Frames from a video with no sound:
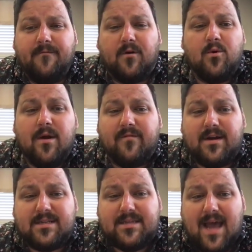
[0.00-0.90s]
For whoever
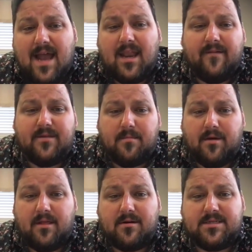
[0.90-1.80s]
does not love their
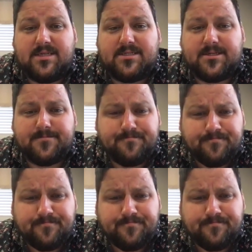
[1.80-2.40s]
brother and sister